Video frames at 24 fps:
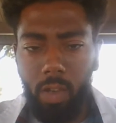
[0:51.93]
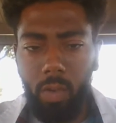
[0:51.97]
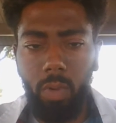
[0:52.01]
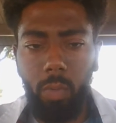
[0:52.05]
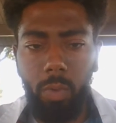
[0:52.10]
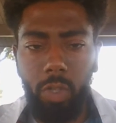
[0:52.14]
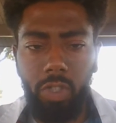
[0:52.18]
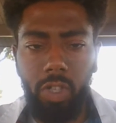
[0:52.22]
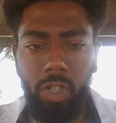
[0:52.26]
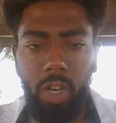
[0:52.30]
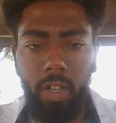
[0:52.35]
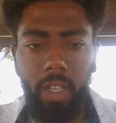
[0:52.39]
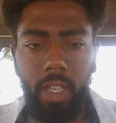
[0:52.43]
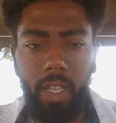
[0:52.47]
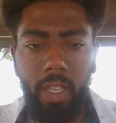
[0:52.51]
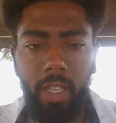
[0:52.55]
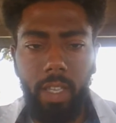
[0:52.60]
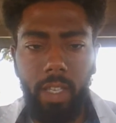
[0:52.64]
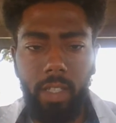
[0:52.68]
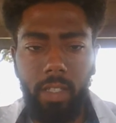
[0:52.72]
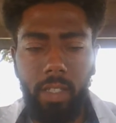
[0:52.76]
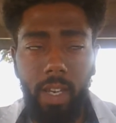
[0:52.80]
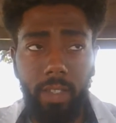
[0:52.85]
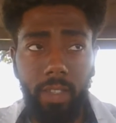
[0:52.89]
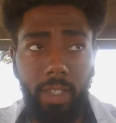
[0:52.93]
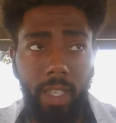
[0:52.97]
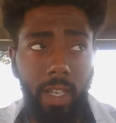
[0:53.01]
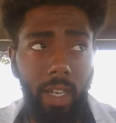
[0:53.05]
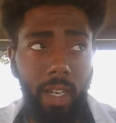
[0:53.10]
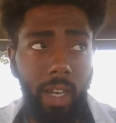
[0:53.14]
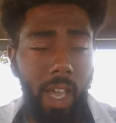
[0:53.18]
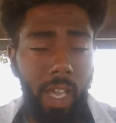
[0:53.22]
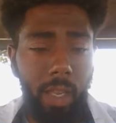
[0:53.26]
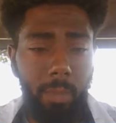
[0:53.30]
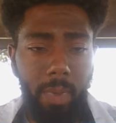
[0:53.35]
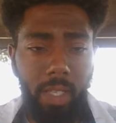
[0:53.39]
when we start getting into like the
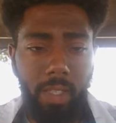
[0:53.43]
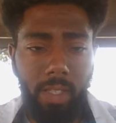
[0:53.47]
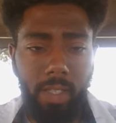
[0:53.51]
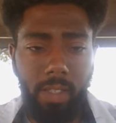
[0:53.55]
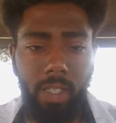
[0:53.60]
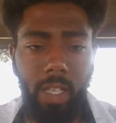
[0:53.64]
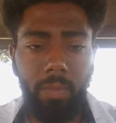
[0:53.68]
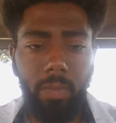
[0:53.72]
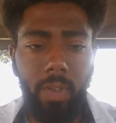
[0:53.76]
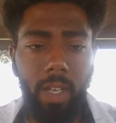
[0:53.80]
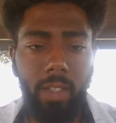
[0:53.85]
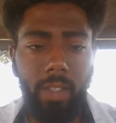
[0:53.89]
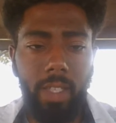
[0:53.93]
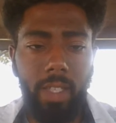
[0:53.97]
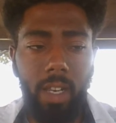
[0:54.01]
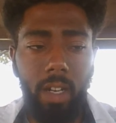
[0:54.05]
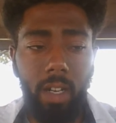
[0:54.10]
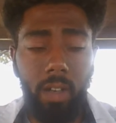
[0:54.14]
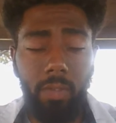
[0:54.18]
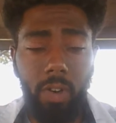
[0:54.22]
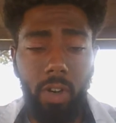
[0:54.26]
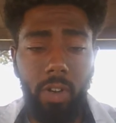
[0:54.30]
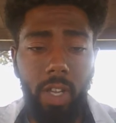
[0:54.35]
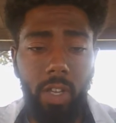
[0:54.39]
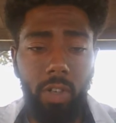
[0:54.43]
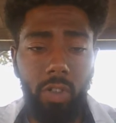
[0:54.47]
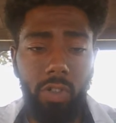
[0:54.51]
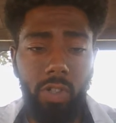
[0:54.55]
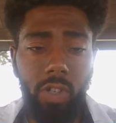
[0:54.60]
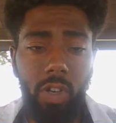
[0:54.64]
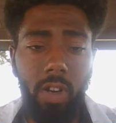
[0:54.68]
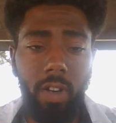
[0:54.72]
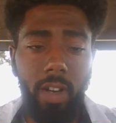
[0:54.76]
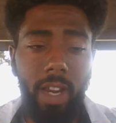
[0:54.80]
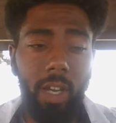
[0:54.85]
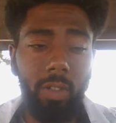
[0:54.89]
alignments and stuff like that of our natal
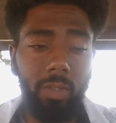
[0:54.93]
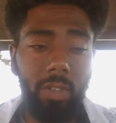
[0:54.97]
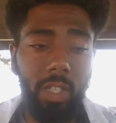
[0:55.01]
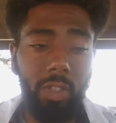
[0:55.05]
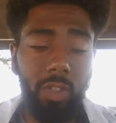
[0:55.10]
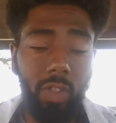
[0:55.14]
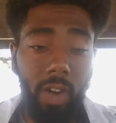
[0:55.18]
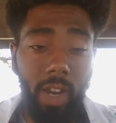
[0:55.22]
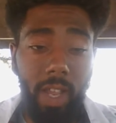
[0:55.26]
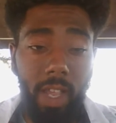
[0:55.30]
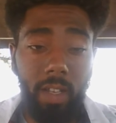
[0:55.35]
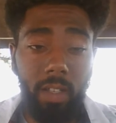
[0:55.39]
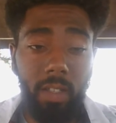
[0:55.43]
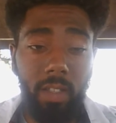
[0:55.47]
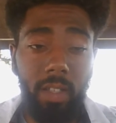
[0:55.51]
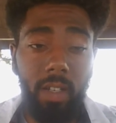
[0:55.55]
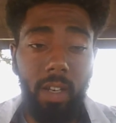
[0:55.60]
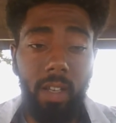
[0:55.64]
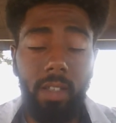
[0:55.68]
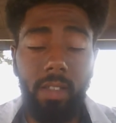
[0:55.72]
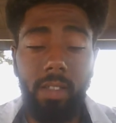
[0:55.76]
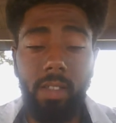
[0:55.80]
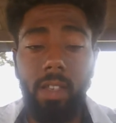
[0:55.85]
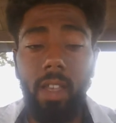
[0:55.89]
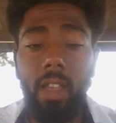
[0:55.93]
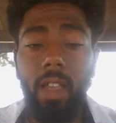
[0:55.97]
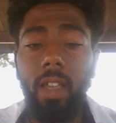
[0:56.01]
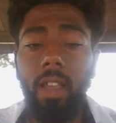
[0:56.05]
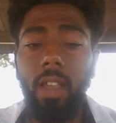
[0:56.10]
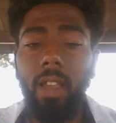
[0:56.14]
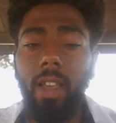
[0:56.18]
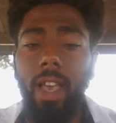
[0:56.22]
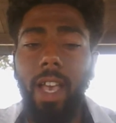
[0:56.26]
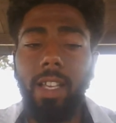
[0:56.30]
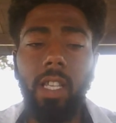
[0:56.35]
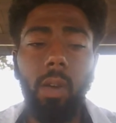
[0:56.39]
chart and how things are angling us,
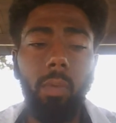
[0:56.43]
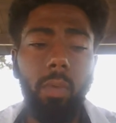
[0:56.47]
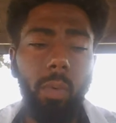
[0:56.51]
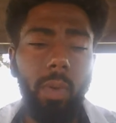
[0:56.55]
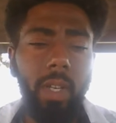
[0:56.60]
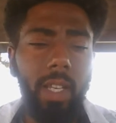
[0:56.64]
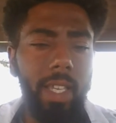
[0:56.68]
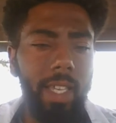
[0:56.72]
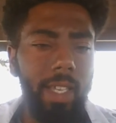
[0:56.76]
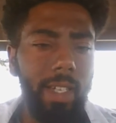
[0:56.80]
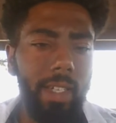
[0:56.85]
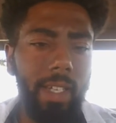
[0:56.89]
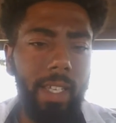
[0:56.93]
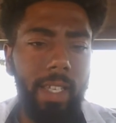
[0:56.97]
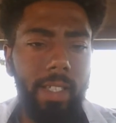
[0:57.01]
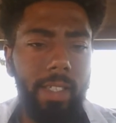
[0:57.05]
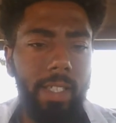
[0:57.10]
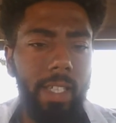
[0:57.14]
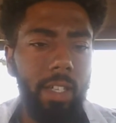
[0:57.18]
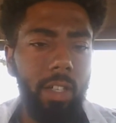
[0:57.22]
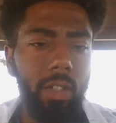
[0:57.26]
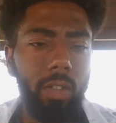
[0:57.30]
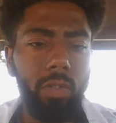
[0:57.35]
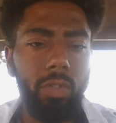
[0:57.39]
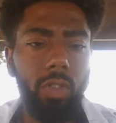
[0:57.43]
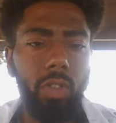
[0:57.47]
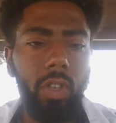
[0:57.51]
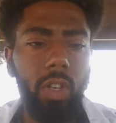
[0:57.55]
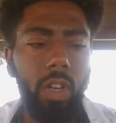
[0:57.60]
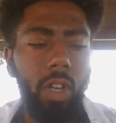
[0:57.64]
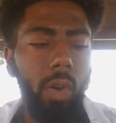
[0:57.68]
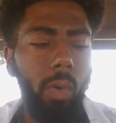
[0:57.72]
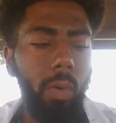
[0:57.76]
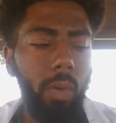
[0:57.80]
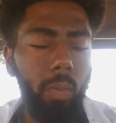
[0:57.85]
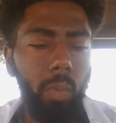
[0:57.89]
that's how we really get detailed, you
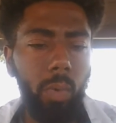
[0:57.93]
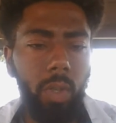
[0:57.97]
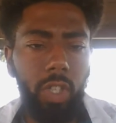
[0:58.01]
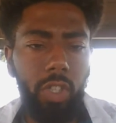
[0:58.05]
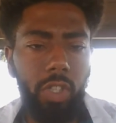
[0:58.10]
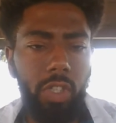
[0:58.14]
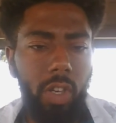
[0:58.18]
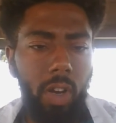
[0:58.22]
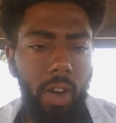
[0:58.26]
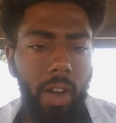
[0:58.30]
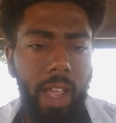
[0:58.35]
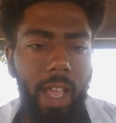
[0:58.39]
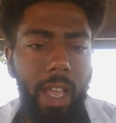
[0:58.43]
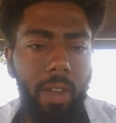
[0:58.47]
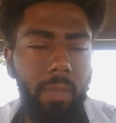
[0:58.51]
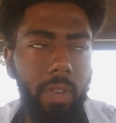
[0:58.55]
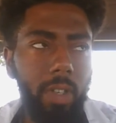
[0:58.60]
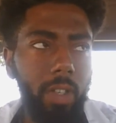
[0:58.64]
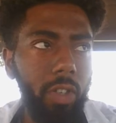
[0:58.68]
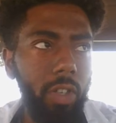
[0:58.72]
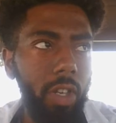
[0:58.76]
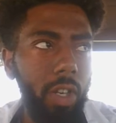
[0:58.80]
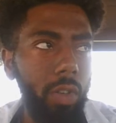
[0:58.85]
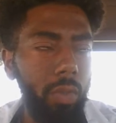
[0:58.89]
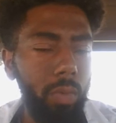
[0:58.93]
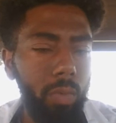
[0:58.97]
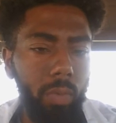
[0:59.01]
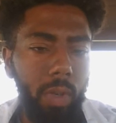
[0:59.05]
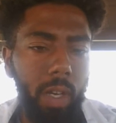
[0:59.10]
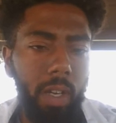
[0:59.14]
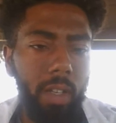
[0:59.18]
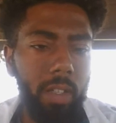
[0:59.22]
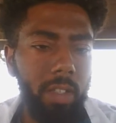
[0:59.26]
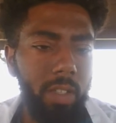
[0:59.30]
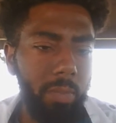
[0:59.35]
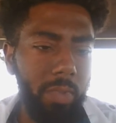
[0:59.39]
know, know and really start having you know
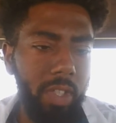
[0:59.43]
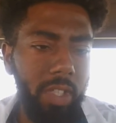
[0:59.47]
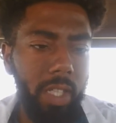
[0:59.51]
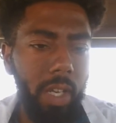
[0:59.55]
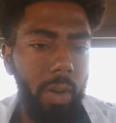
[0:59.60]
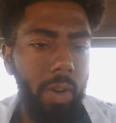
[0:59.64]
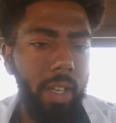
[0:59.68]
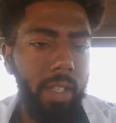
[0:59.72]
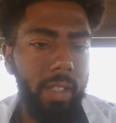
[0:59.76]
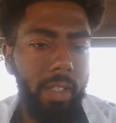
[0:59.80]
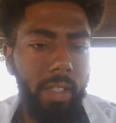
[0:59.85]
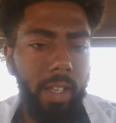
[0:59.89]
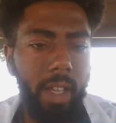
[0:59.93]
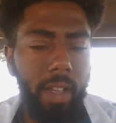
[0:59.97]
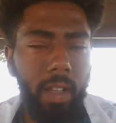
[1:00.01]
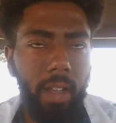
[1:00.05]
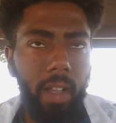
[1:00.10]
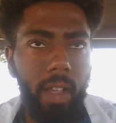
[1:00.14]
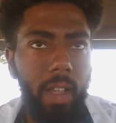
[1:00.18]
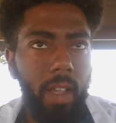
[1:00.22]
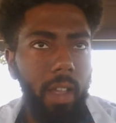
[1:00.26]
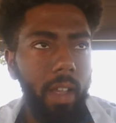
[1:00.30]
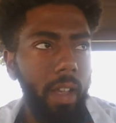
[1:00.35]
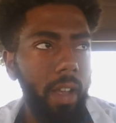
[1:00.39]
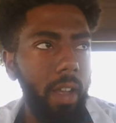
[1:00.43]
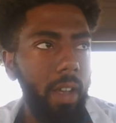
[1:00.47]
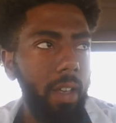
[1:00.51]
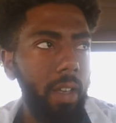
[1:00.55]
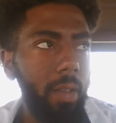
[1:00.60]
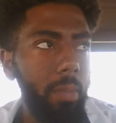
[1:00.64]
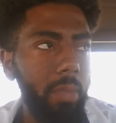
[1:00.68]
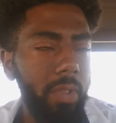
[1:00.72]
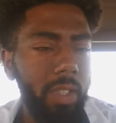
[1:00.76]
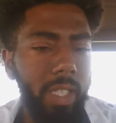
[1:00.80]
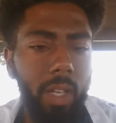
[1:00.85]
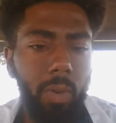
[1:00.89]
uh, some serious like
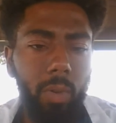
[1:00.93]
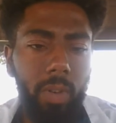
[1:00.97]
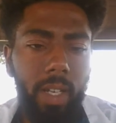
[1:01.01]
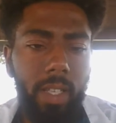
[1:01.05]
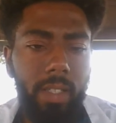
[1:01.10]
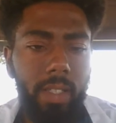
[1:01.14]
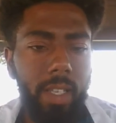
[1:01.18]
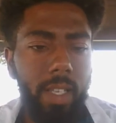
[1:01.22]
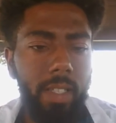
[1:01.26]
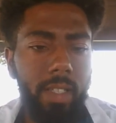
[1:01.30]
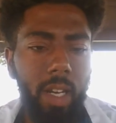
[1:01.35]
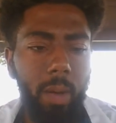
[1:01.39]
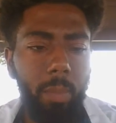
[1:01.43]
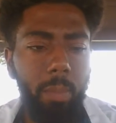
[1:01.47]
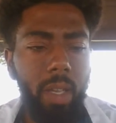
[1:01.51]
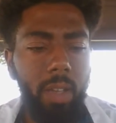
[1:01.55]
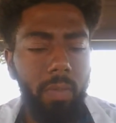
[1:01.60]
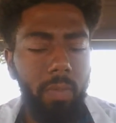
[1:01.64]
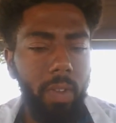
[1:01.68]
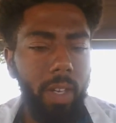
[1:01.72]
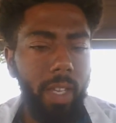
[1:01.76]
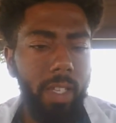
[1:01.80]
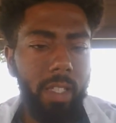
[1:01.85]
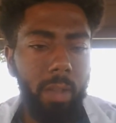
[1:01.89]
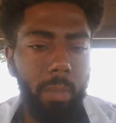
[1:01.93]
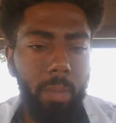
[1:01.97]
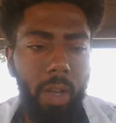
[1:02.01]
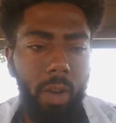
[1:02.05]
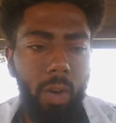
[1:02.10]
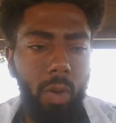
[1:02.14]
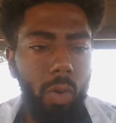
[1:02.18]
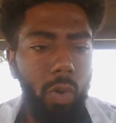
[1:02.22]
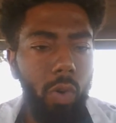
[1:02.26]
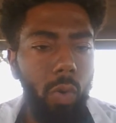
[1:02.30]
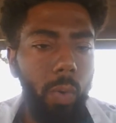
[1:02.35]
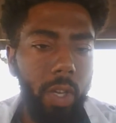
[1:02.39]
um, synchronicities and epiphanies
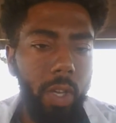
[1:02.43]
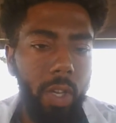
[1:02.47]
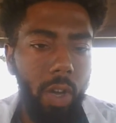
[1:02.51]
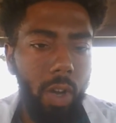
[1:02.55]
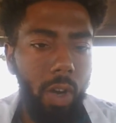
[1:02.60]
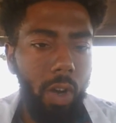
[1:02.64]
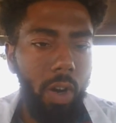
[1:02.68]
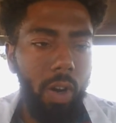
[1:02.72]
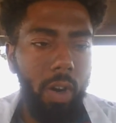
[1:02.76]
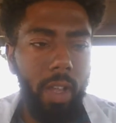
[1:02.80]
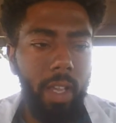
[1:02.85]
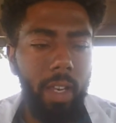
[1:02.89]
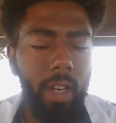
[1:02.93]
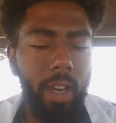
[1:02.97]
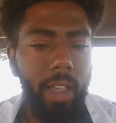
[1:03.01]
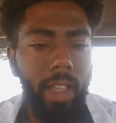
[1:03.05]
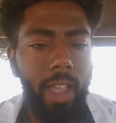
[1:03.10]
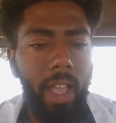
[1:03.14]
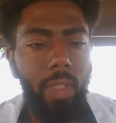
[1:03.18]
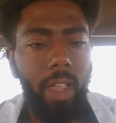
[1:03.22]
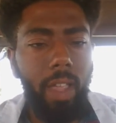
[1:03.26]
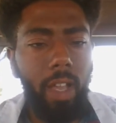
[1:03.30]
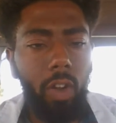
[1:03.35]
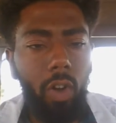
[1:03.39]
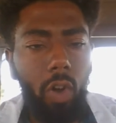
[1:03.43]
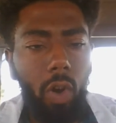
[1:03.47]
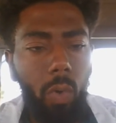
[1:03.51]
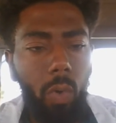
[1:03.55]
about who we are and like how that